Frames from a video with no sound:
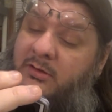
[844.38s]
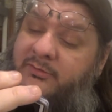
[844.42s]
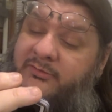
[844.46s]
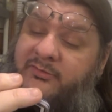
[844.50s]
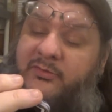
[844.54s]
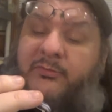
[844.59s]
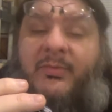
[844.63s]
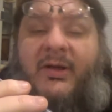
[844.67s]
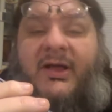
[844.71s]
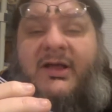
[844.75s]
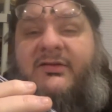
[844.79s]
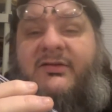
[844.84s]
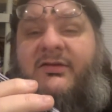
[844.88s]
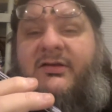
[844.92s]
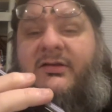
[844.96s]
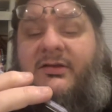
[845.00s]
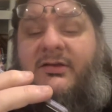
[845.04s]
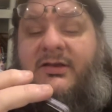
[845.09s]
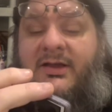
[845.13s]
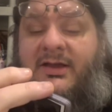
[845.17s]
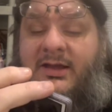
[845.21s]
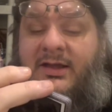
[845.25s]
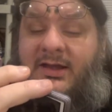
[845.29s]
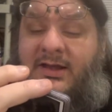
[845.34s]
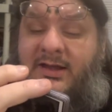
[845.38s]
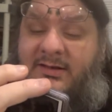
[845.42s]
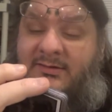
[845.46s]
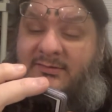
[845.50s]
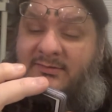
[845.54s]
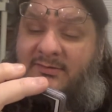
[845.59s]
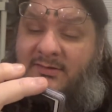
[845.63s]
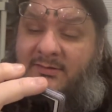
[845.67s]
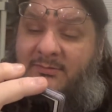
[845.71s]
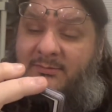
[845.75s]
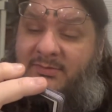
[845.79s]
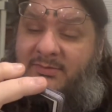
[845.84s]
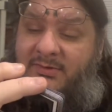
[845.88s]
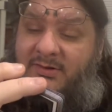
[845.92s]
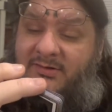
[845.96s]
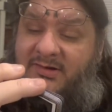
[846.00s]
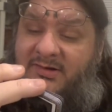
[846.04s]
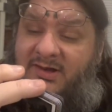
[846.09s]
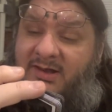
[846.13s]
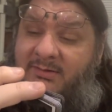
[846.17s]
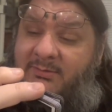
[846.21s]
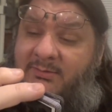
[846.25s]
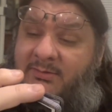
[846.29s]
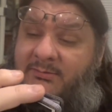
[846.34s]
So basically, it's a
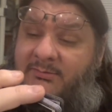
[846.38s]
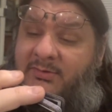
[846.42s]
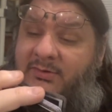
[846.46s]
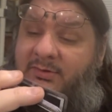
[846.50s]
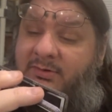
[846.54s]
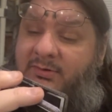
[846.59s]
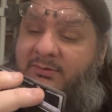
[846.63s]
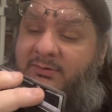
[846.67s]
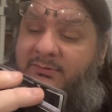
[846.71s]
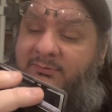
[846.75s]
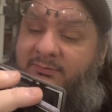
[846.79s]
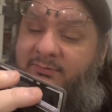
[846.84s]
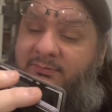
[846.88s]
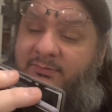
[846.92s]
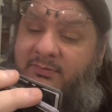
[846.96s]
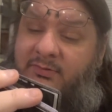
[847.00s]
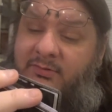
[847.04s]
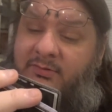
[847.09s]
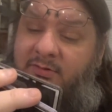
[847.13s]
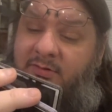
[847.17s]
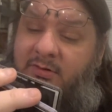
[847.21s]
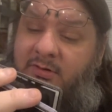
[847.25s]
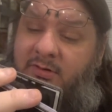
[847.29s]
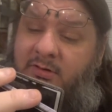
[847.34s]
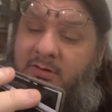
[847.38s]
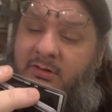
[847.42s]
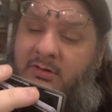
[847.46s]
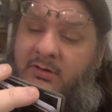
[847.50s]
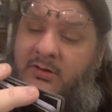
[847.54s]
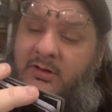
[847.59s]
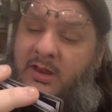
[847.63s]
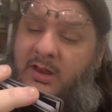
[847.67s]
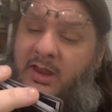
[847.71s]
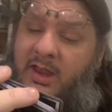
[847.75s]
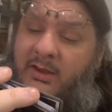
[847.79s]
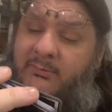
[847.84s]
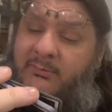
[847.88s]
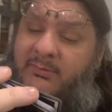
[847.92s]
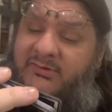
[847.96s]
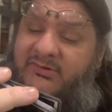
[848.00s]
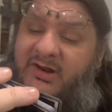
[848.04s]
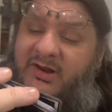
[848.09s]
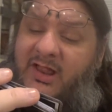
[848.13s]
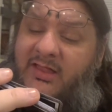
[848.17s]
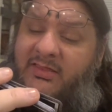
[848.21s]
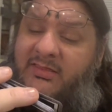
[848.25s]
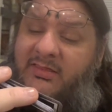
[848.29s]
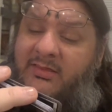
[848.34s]
team up move, in
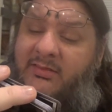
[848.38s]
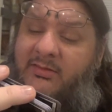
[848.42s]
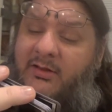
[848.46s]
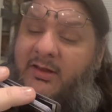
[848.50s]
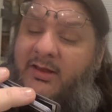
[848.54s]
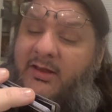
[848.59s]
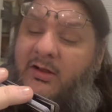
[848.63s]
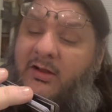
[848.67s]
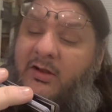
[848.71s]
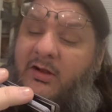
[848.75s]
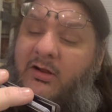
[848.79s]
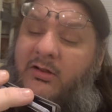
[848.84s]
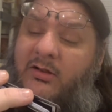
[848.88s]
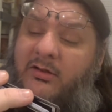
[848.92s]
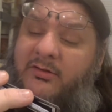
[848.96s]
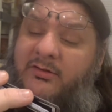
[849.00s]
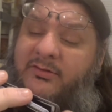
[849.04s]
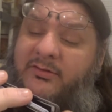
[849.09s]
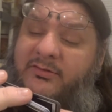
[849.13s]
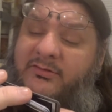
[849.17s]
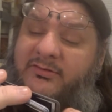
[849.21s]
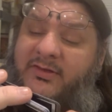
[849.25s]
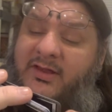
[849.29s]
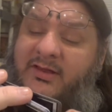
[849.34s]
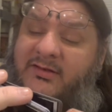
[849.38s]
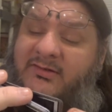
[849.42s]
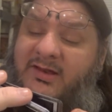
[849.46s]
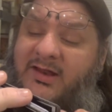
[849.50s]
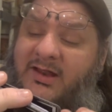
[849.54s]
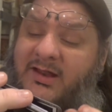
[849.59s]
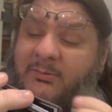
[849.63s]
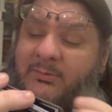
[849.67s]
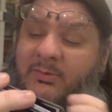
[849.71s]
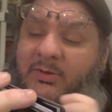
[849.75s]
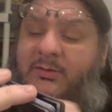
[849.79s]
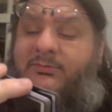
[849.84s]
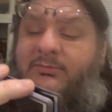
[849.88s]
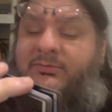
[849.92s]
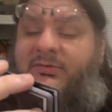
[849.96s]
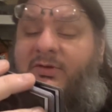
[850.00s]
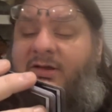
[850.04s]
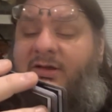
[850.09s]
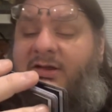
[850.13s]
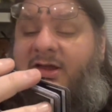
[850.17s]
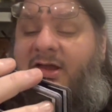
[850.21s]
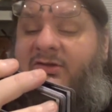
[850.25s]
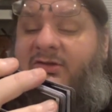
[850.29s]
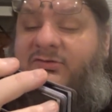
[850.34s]
which they all say team up. So
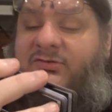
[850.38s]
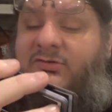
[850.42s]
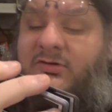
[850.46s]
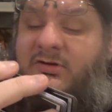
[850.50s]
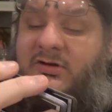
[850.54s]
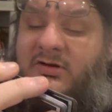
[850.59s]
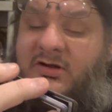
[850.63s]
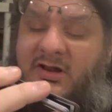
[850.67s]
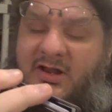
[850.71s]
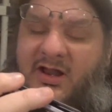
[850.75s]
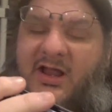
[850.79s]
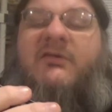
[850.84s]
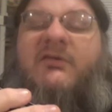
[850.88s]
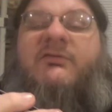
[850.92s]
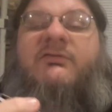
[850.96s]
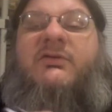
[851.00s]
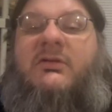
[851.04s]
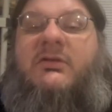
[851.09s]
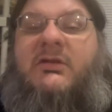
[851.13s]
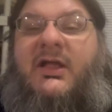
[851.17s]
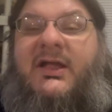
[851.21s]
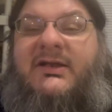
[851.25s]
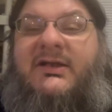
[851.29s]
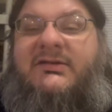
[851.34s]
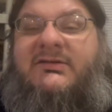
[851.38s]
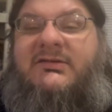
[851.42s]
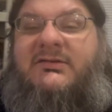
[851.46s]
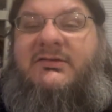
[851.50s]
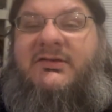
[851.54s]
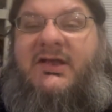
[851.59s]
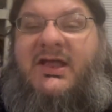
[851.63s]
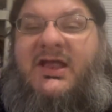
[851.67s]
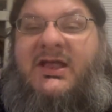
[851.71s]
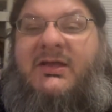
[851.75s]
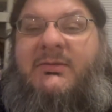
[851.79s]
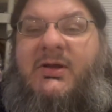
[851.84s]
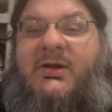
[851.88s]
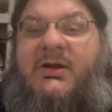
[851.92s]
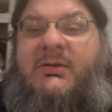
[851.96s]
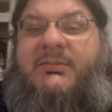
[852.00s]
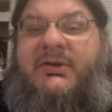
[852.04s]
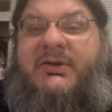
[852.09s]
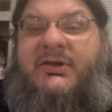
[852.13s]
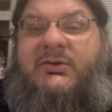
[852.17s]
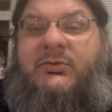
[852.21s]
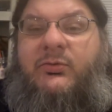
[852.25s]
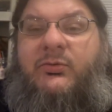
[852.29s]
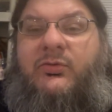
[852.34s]
I guess you're gonna have to like team
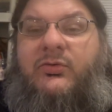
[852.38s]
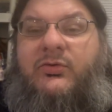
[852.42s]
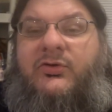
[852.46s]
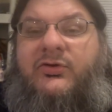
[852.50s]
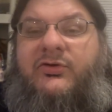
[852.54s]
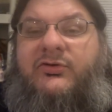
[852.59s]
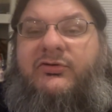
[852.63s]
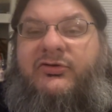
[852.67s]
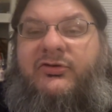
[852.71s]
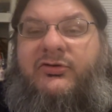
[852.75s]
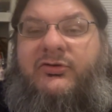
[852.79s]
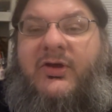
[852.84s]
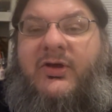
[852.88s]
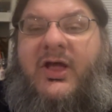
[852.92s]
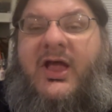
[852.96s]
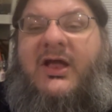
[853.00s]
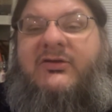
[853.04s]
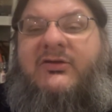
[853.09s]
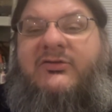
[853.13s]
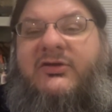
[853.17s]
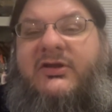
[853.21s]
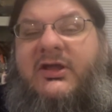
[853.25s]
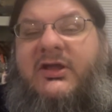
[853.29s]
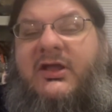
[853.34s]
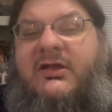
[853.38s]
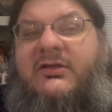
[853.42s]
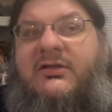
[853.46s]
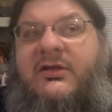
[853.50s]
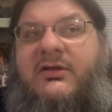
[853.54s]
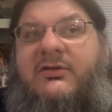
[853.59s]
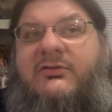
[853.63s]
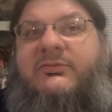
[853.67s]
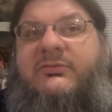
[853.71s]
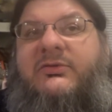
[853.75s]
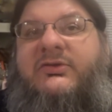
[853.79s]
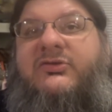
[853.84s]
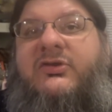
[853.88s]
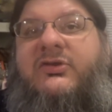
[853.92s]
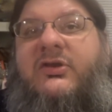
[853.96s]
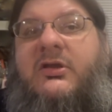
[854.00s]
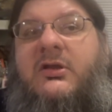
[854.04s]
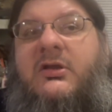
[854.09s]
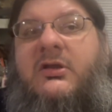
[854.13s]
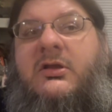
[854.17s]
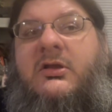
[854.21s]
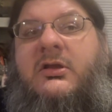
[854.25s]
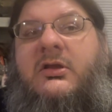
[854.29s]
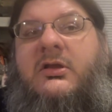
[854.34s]
up in order to actually get those, which
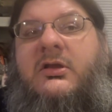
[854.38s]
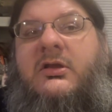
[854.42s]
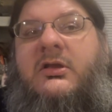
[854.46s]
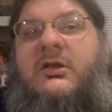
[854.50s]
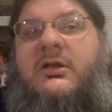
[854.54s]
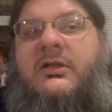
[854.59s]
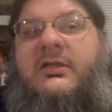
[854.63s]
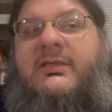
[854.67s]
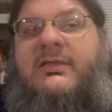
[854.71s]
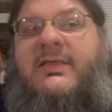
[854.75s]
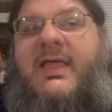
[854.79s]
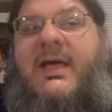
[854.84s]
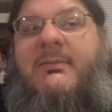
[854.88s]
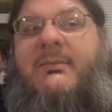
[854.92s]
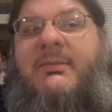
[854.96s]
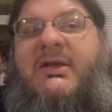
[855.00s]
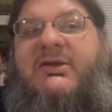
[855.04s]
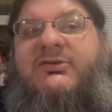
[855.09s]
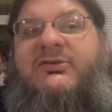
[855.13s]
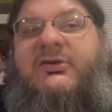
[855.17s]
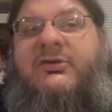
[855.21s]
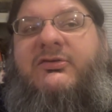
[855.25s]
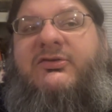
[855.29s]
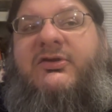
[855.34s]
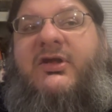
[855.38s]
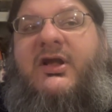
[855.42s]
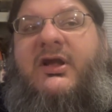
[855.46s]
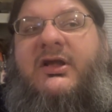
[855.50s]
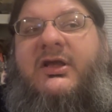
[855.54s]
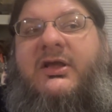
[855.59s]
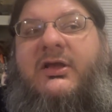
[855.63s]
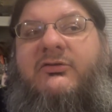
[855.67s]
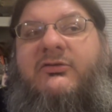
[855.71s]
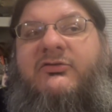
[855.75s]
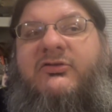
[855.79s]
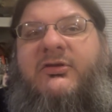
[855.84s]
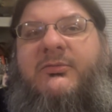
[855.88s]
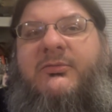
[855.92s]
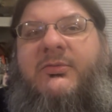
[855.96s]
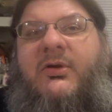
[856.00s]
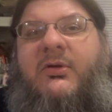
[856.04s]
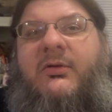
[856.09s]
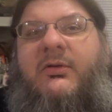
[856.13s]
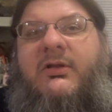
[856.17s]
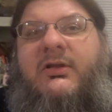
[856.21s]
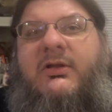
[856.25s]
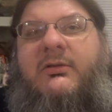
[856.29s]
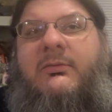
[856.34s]
that makes Usagi Yojimbo
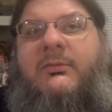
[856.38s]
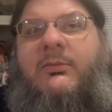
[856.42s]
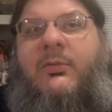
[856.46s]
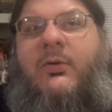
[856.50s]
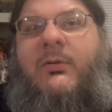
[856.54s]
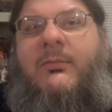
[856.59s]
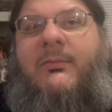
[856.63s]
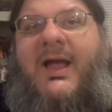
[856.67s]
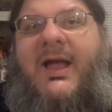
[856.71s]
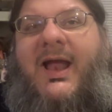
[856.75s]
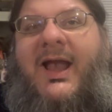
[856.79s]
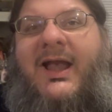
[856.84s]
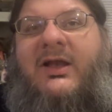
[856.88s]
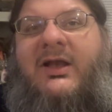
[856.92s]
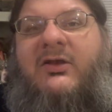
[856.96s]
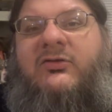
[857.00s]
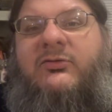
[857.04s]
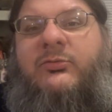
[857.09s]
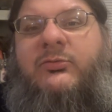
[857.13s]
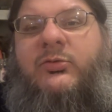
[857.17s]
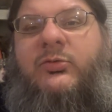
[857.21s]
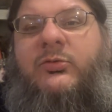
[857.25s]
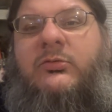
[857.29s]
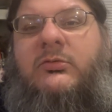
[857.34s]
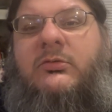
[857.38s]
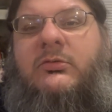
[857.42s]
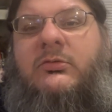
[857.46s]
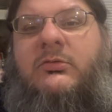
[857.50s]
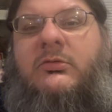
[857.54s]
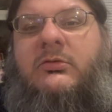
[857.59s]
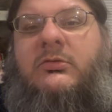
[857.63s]
a little more manageable.